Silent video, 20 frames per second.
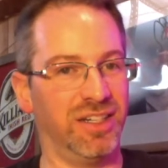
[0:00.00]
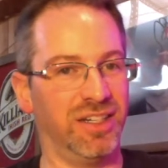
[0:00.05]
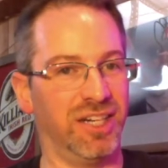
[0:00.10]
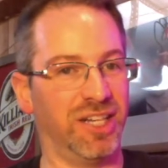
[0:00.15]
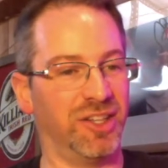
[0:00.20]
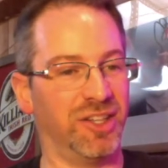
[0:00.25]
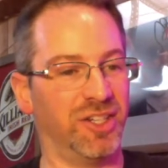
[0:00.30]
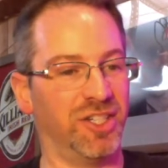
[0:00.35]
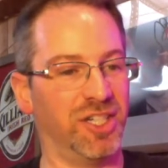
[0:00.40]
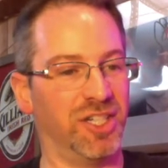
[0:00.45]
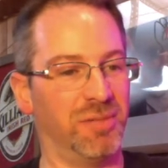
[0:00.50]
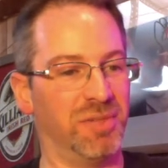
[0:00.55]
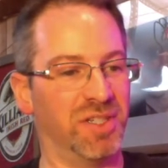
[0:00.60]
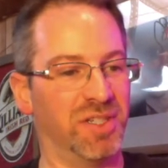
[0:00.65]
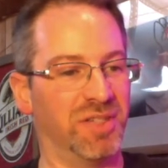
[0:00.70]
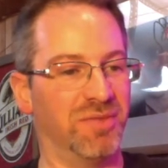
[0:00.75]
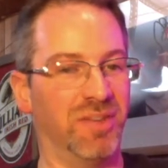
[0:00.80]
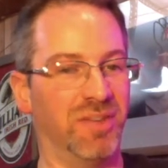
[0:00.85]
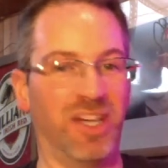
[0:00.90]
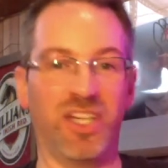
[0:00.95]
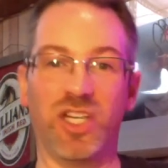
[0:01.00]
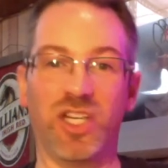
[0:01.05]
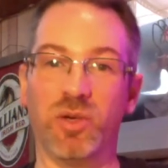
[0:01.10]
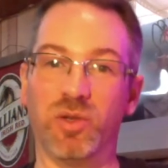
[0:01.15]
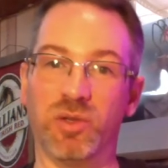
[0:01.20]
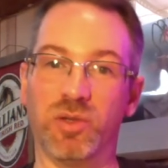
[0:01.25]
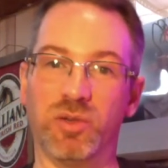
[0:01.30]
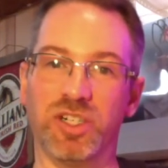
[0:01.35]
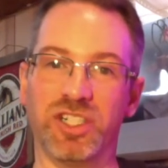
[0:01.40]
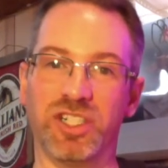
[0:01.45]
not the cheapest venue
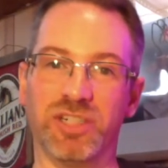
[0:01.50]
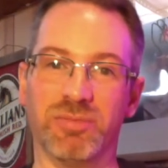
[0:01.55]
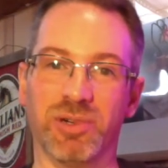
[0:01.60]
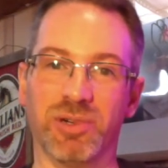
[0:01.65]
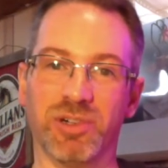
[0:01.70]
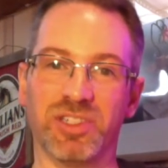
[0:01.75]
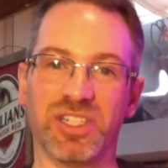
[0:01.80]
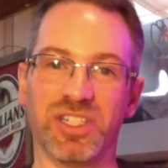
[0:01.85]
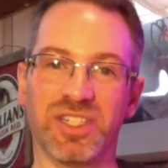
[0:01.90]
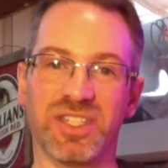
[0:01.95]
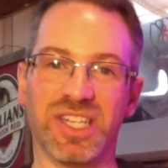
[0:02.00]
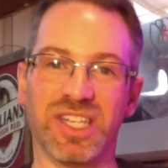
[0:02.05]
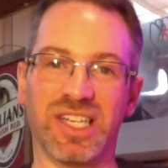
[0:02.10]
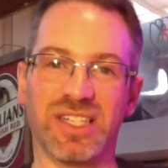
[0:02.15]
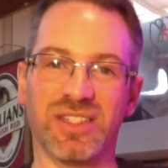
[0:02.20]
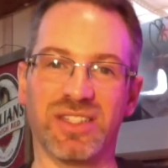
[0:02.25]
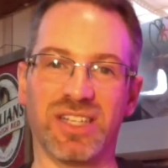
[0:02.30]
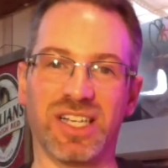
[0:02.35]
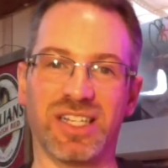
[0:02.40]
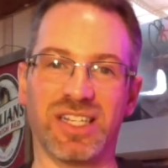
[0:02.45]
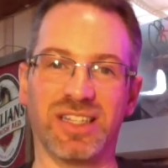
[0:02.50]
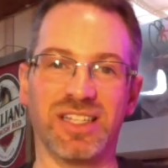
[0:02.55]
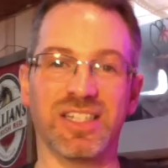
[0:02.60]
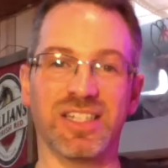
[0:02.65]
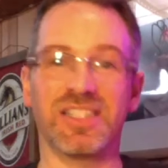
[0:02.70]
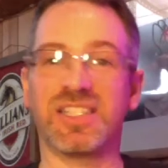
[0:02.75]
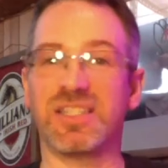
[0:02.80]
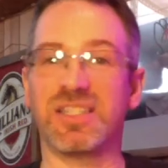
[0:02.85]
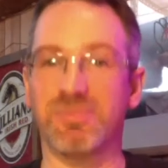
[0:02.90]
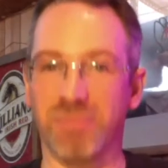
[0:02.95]
with which to purchase things like
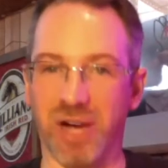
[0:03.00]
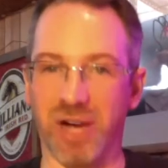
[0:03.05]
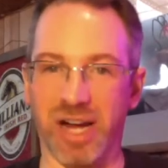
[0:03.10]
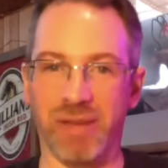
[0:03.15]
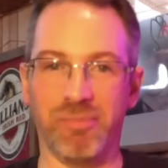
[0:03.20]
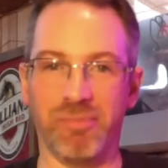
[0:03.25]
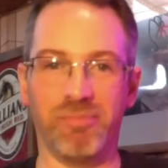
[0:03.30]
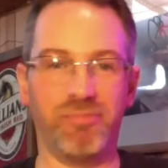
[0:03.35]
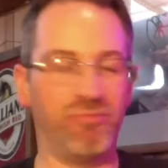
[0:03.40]
this, but